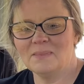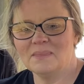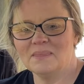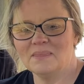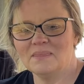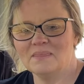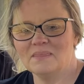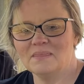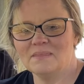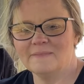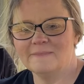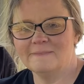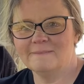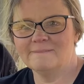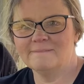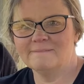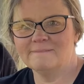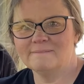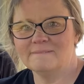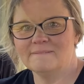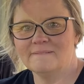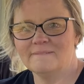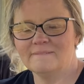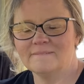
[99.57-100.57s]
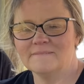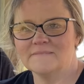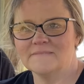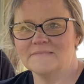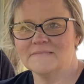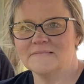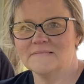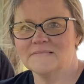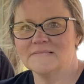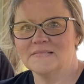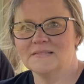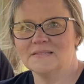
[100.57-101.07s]

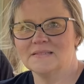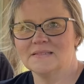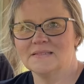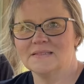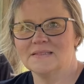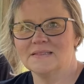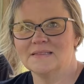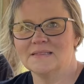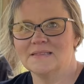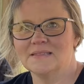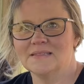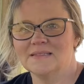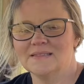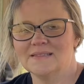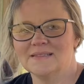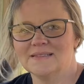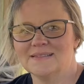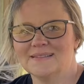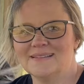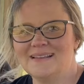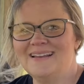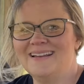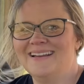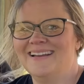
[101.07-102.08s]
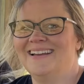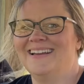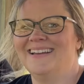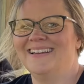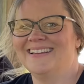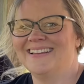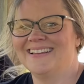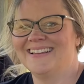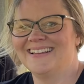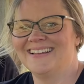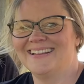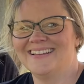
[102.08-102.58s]

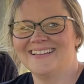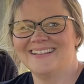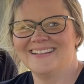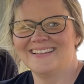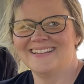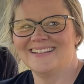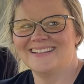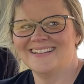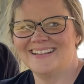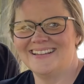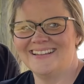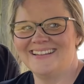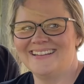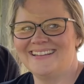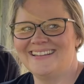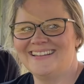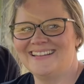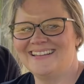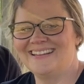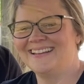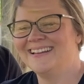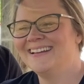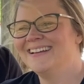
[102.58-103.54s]
This person isn't speaking.